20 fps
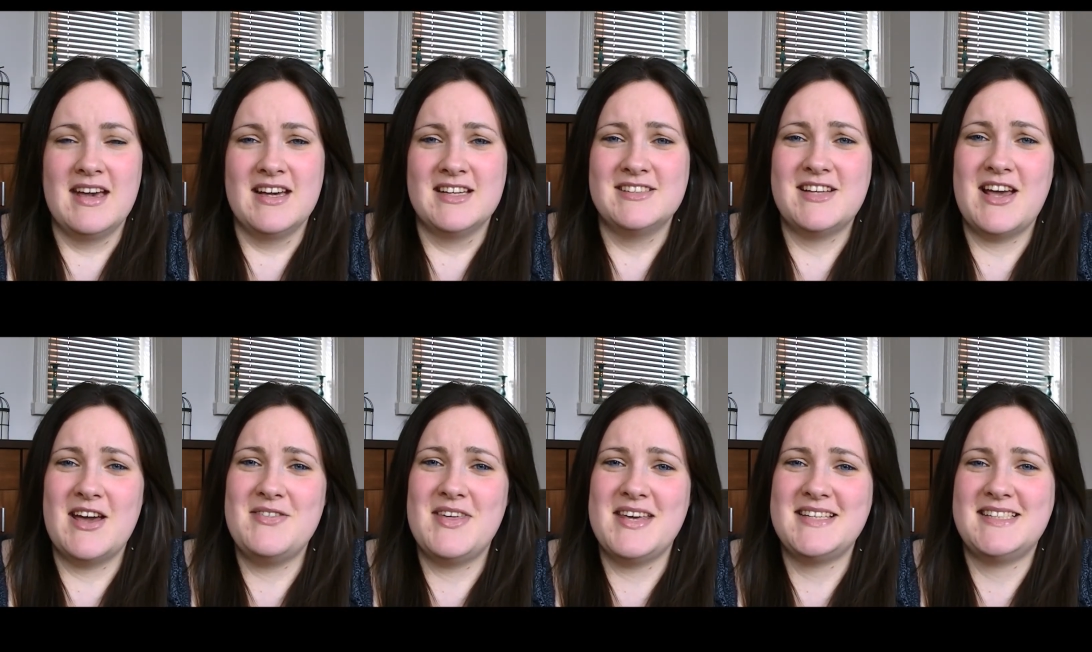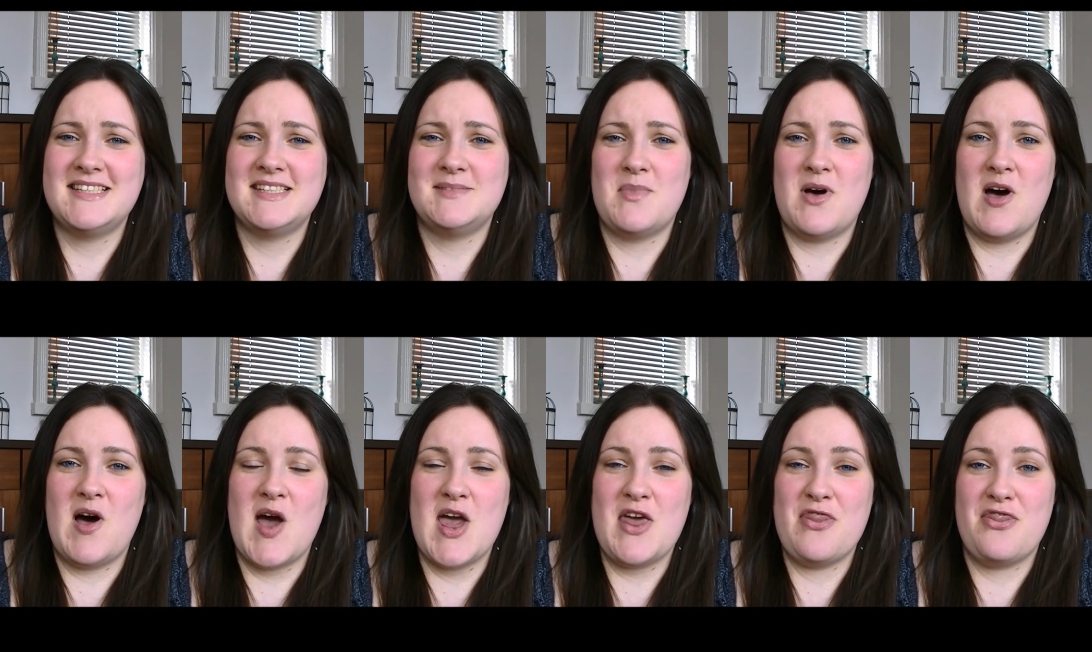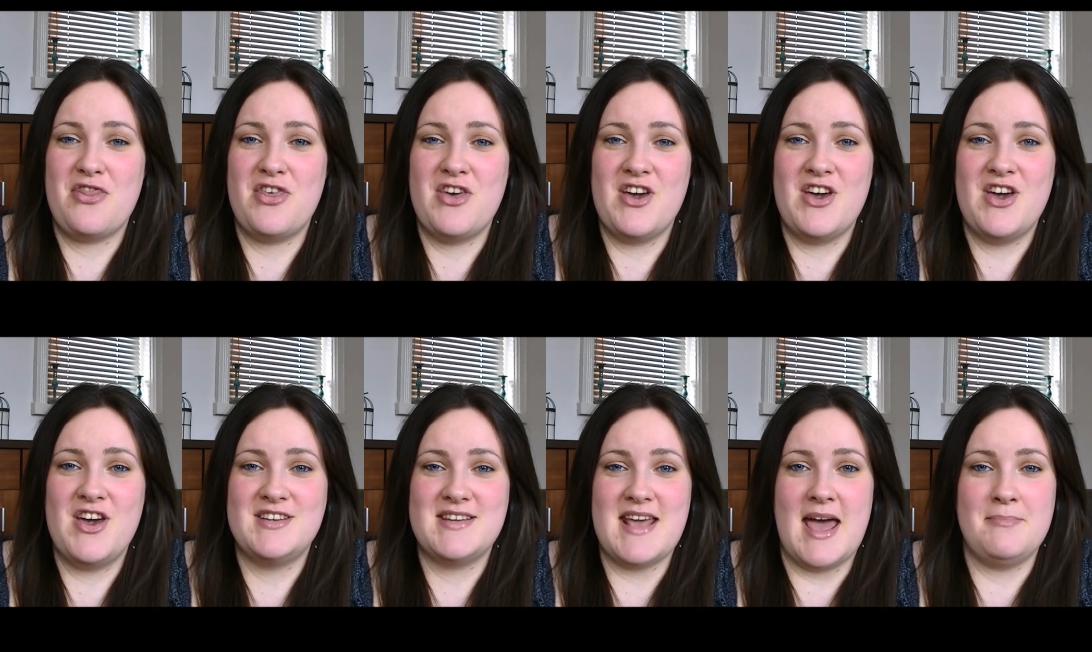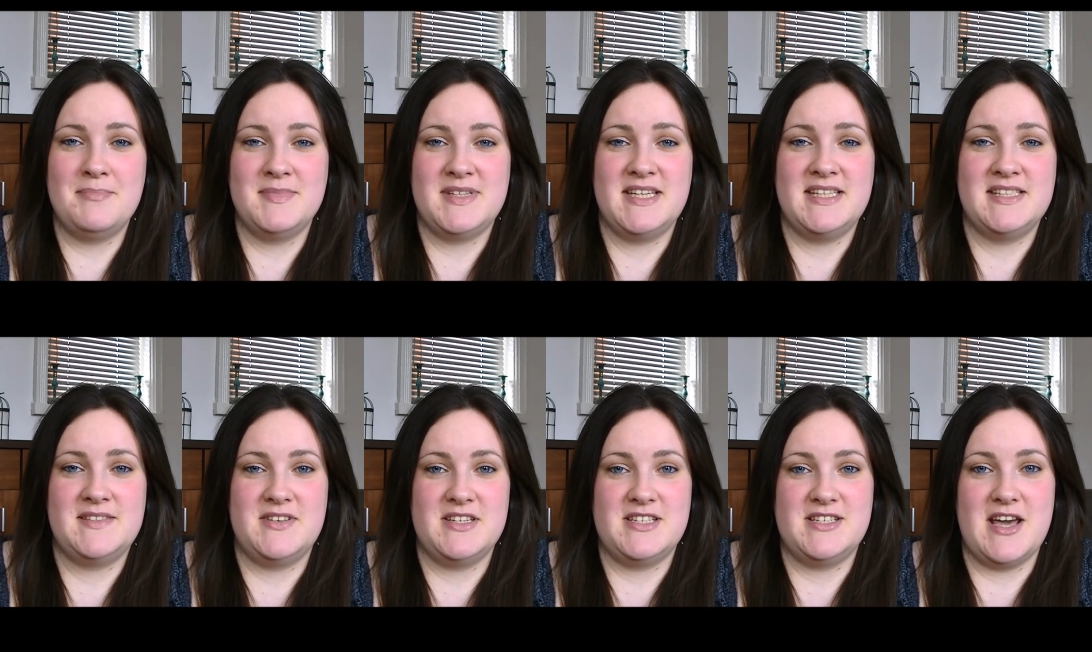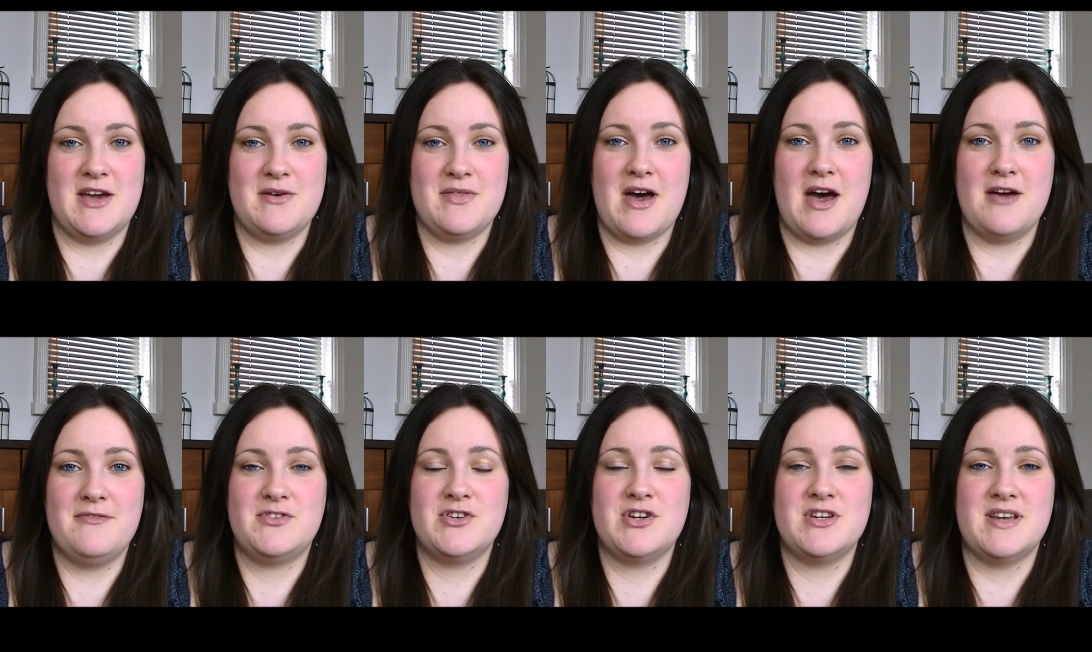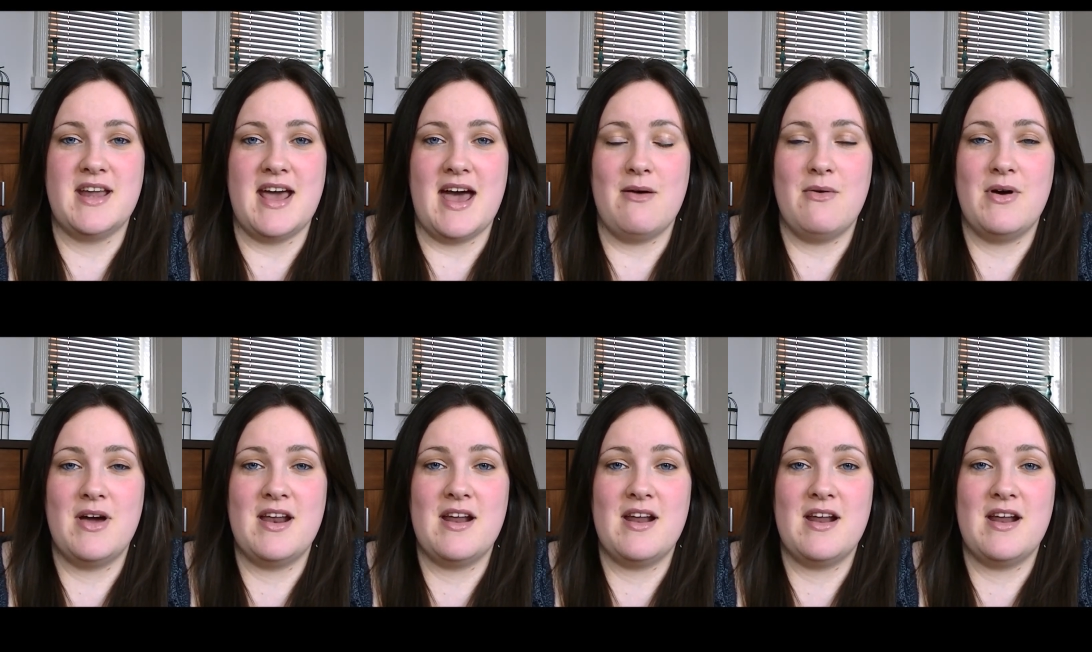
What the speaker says: So this is my third Empties video that I've done now,